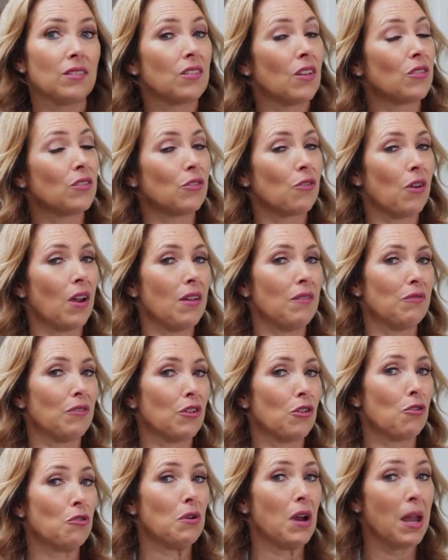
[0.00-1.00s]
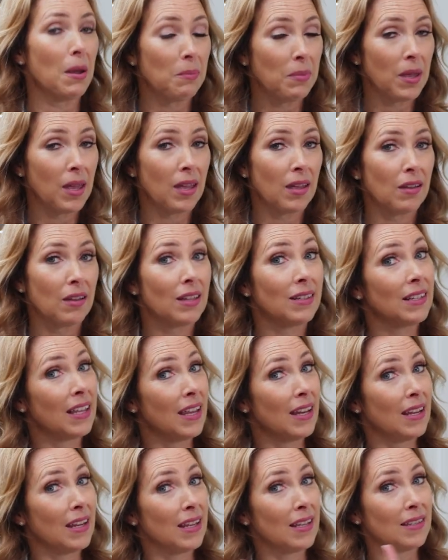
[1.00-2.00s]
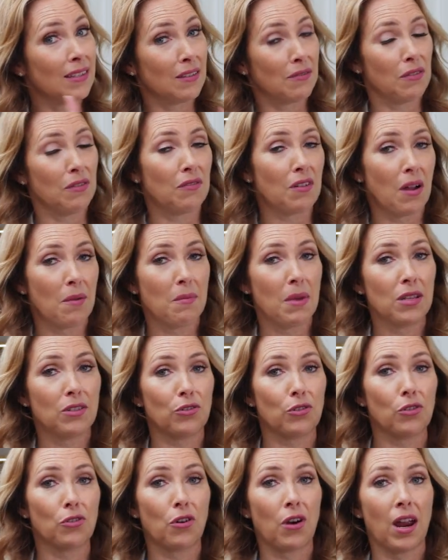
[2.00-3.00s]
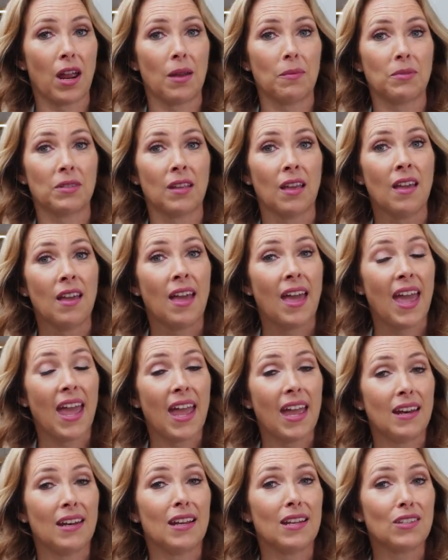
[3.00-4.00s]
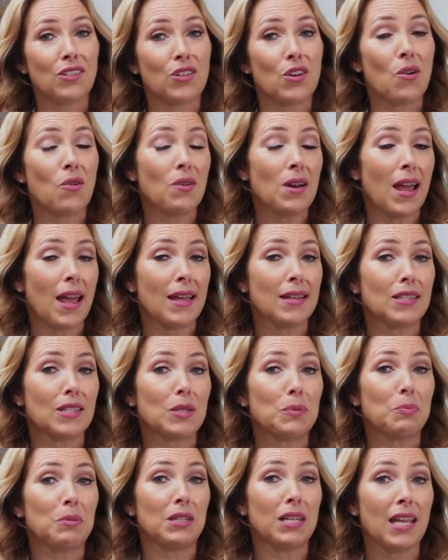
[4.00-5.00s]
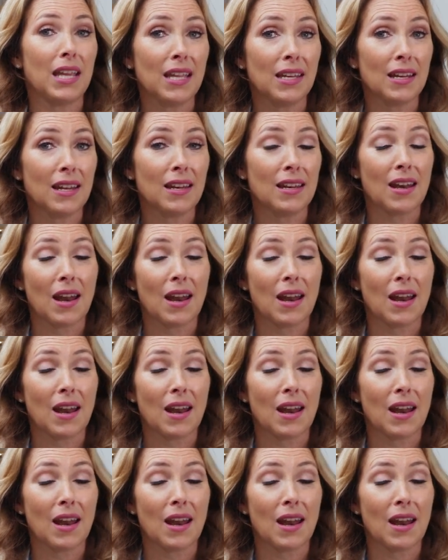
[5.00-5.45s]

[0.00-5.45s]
It's also great for cramping, ladies, if you've got menstrual cramps. And it's known as spleen